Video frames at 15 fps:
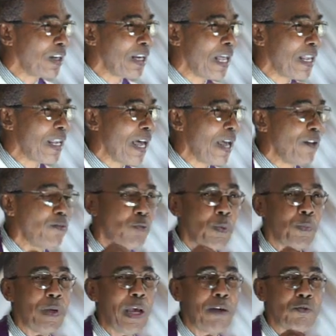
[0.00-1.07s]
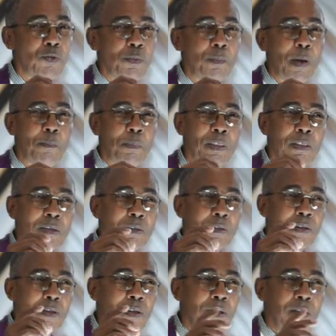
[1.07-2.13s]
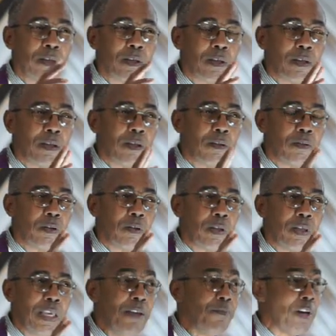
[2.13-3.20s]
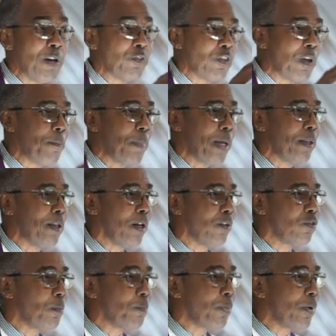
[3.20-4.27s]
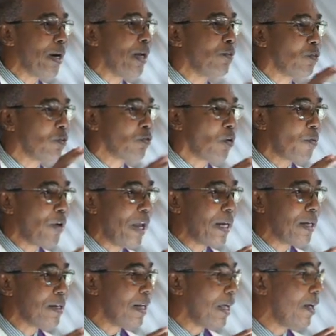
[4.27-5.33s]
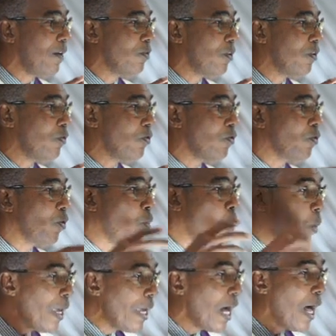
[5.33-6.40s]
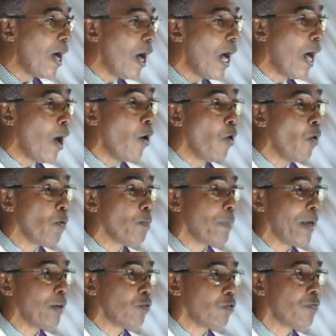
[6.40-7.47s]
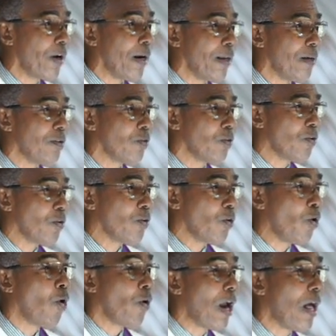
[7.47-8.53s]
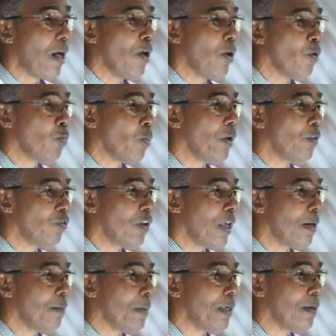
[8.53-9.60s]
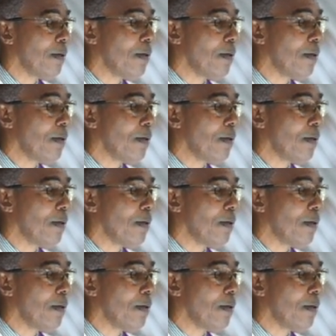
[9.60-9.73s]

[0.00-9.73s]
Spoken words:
in our lives where we have to remember that even if somebody doesn't praise us or recognize us, we are our own best friend or our own worst enemy.